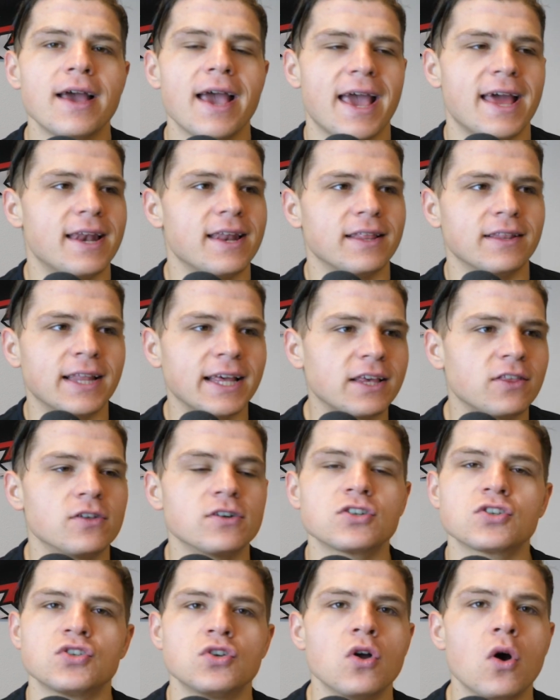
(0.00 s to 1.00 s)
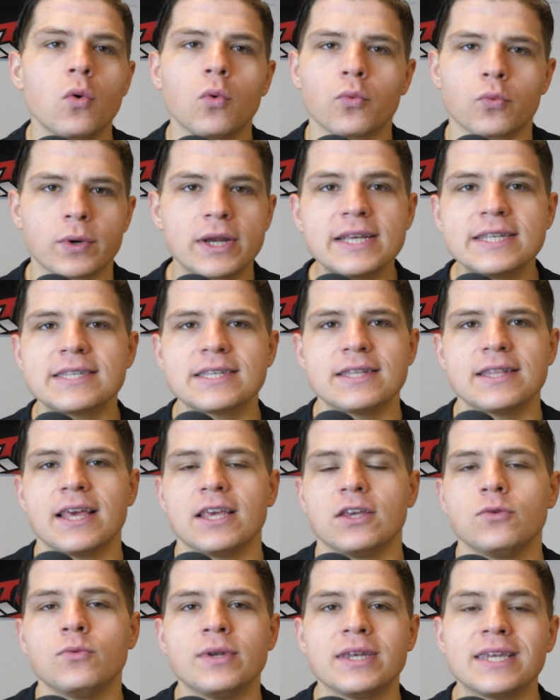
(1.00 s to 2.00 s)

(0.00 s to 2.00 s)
And like, there's no reason that you